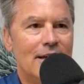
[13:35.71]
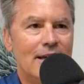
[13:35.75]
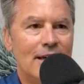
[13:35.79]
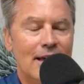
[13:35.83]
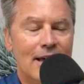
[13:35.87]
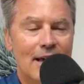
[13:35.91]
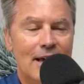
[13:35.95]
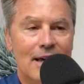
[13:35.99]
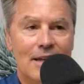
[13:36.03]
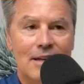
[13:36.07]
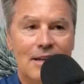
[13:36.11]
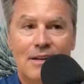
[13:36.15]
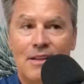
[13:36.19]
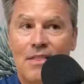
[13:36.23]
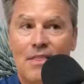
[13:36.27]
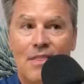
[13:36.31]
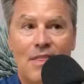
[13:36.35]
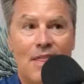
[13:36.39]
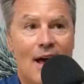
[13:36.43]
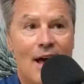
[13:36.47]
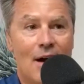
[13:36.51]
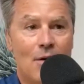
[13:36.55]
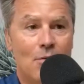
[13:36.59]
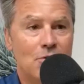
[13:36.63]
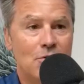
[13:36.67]
And
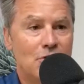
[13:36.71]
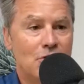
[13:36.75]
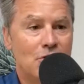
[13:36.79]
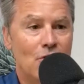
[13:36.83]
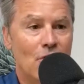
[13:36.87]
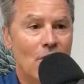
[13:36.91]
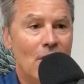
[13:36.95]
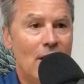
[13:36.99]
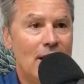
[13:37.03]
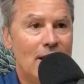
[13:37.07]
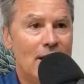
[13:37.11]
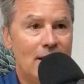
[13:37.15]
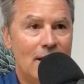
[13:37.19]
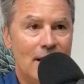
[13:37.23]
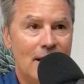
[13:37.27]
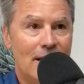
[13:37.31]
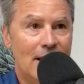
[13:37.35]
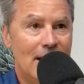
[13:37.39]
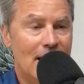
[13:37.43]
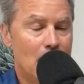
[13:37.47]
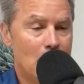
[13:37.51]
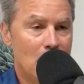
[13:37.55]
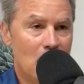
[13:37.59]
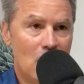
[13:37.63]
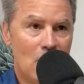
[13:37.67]
that was great. And
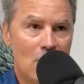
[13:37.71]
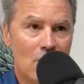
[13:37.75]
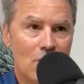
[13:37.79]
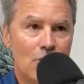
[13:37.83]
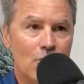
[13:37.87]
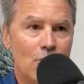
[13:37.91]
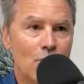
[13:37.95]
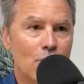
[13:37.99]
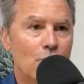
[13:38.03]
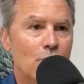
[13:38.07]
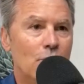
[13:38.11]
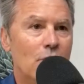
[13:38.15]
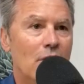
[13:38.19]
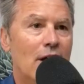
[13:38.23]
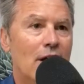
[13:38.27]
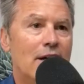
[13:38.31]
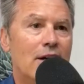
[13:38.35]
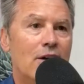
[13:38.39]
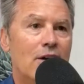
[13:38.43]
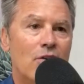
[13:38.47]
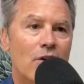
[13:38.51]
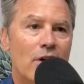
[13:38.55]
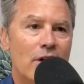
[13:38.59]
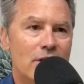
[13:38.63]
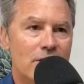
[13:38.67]
M&R grew like
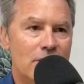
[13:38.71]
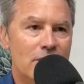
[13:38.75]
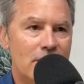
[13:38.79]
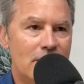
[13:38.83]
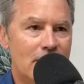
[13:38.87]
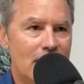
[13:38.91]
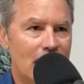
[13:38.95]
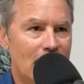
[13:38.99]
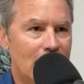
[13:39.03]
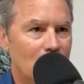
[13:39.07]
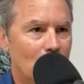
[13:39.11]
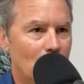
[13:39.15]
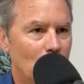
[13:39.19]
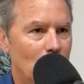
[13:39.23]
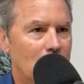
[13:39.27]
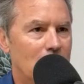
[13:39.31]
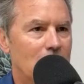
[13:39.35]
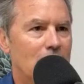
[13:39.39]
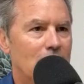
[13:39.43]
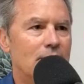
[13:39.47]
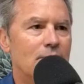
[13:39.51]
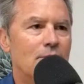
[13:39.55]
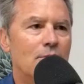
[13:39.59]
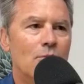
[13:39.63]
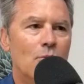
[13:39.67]
crazy, and
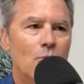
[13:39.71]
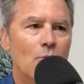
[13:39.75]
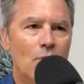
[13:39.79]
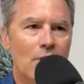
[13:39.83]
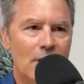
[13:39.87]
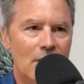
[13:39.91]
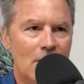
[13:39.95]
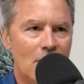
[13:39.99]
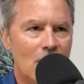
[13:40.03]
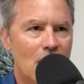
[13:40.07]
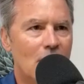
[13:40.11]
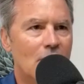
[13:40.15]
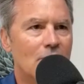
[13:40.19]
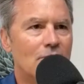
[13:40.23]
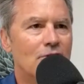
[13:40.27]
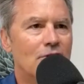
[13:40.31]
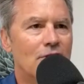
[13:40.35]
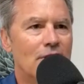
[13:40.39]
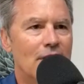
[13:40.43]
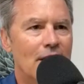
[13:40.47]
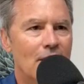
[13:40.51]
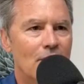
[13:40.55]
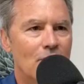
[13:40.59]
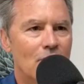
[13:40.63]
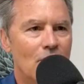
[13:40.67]
we went along for
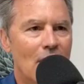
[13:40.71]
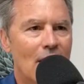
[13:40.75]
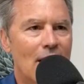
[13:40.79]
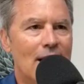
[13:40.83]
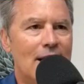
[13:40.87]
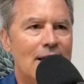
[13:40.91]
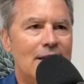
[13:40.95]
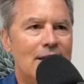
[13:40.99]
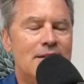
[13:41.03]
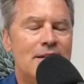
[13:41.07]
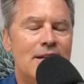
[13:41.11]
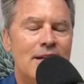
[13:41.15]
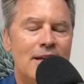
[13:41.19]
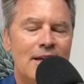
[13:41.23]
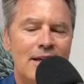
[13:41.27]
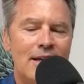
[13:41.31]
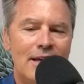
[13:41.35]
that ride.